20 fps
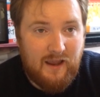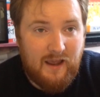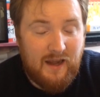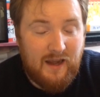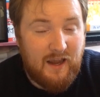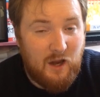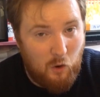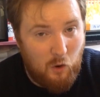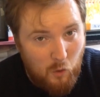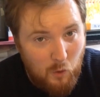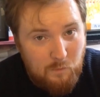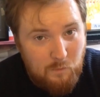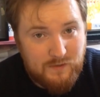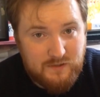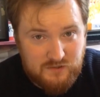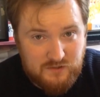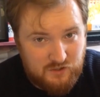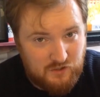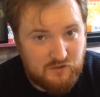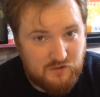and I hope
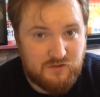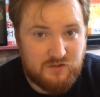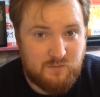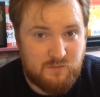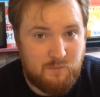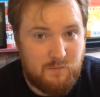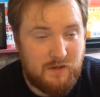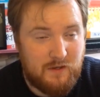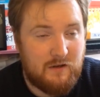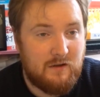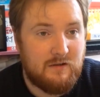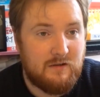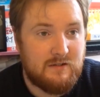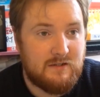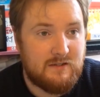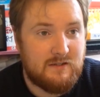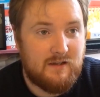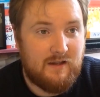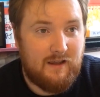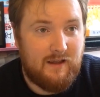it does,
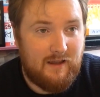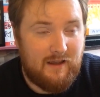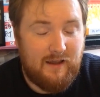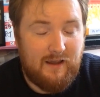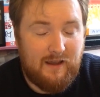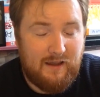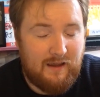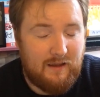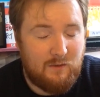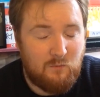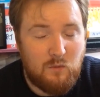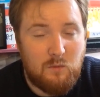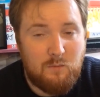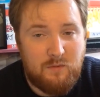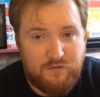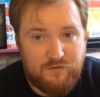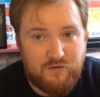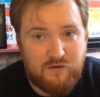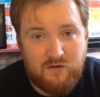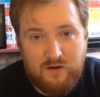because it will
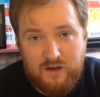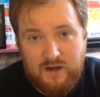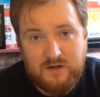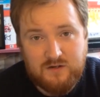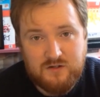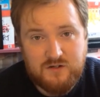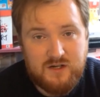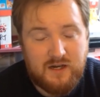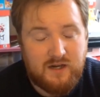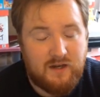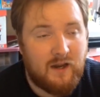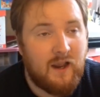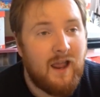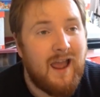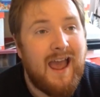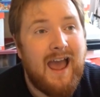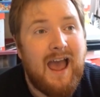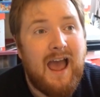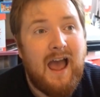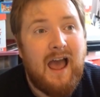be thoroughly entertaining.
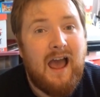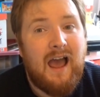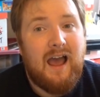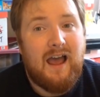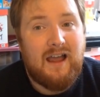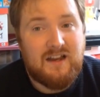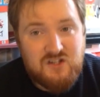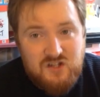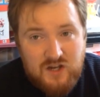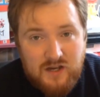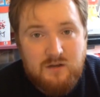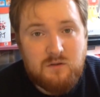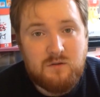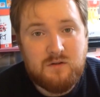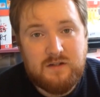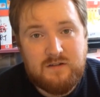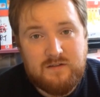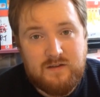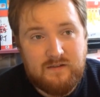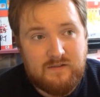I
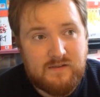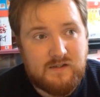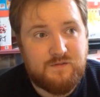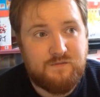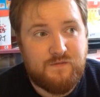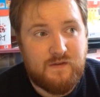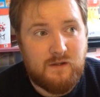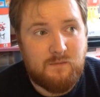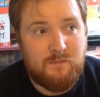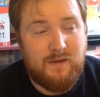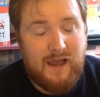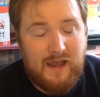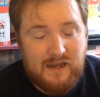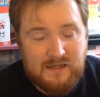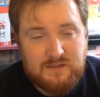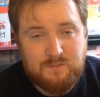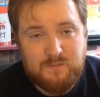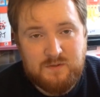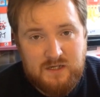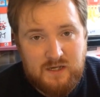genuinely think this film
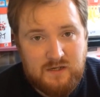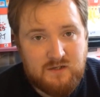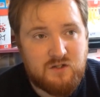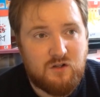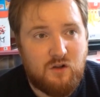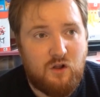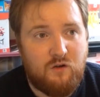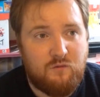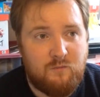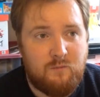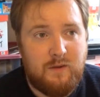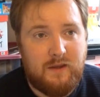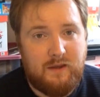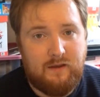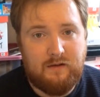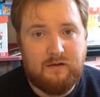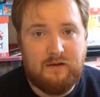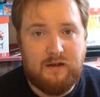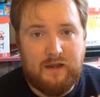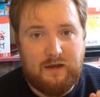has the potential of
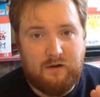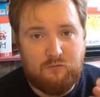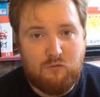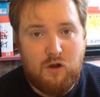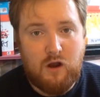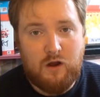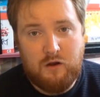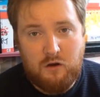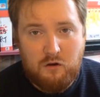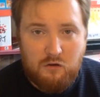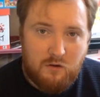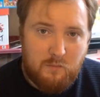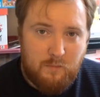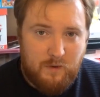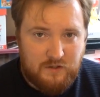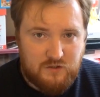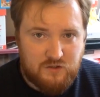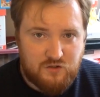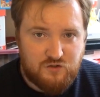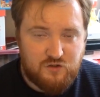being like Rocky Horror
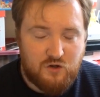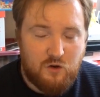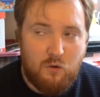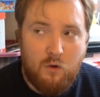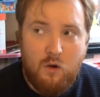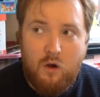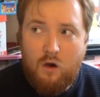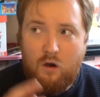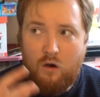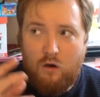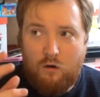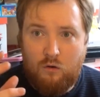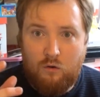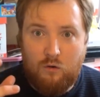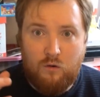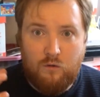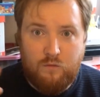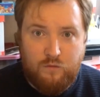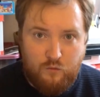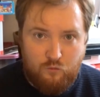Picture Show
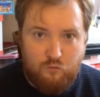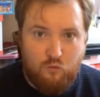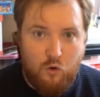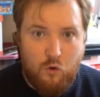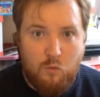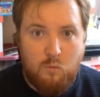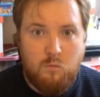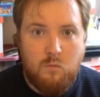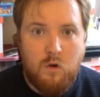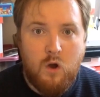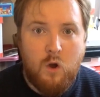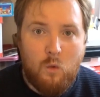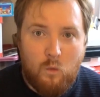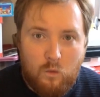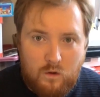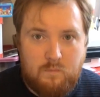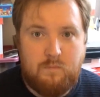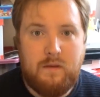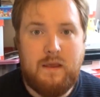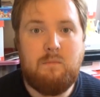or The Room,
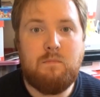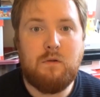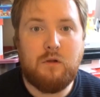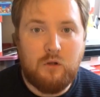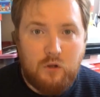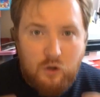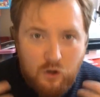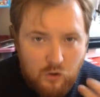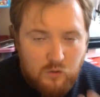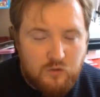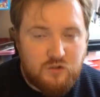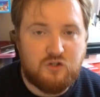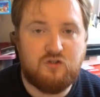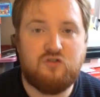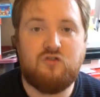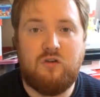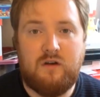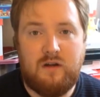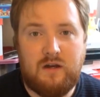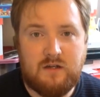where people go to
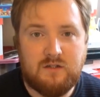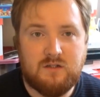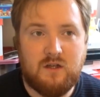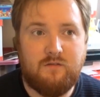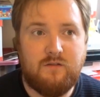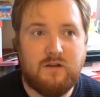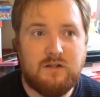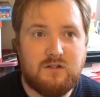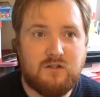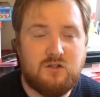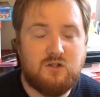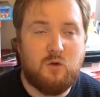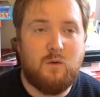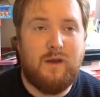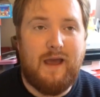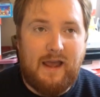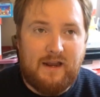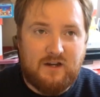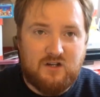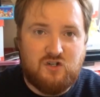screenings of it
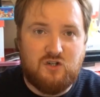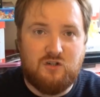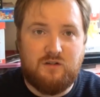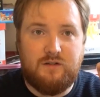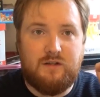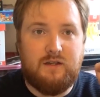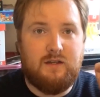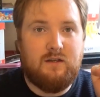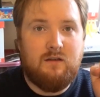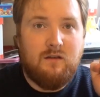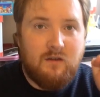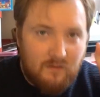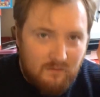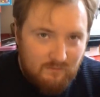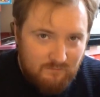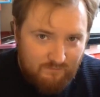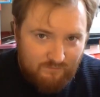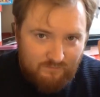to actually